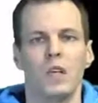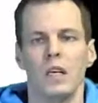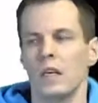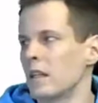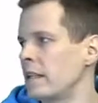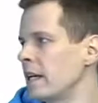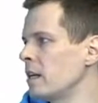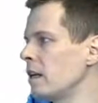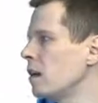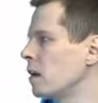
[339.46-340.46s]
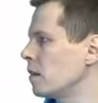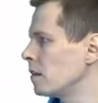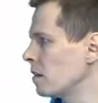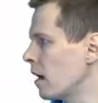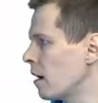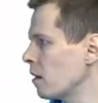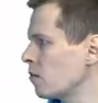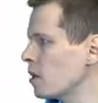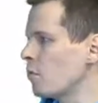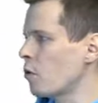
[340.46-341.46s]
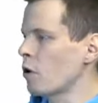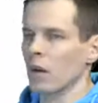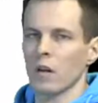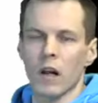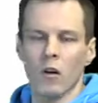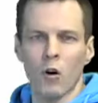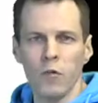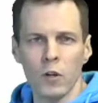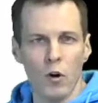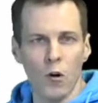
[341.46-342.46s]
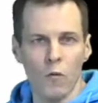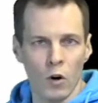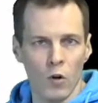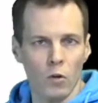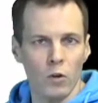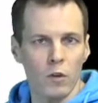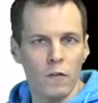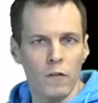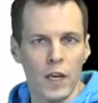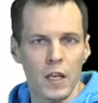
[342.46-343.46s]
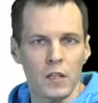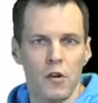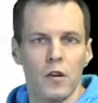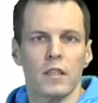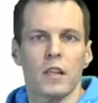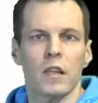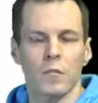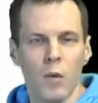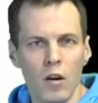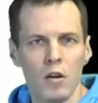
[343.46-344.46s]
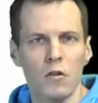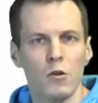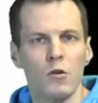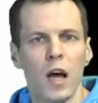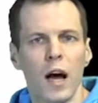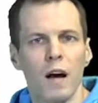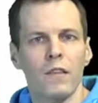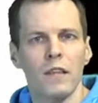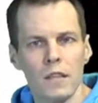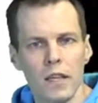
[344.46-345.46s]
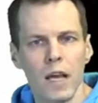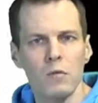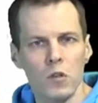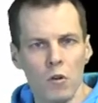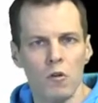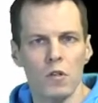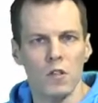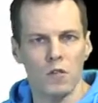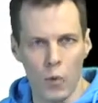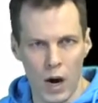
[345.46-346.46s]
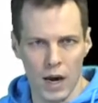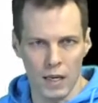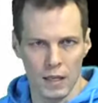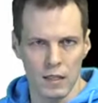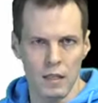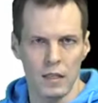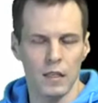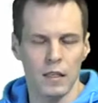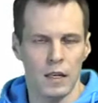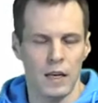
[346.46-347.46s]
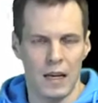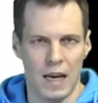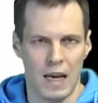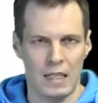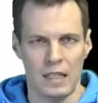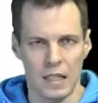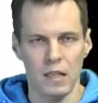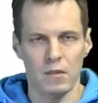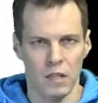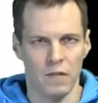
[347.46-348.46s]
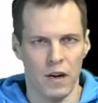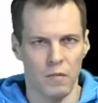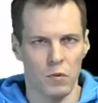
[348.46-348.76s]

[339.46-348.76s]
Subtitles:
Then another important and often overlooked feature is that the marker should have the same sources of bias as the interesting variables.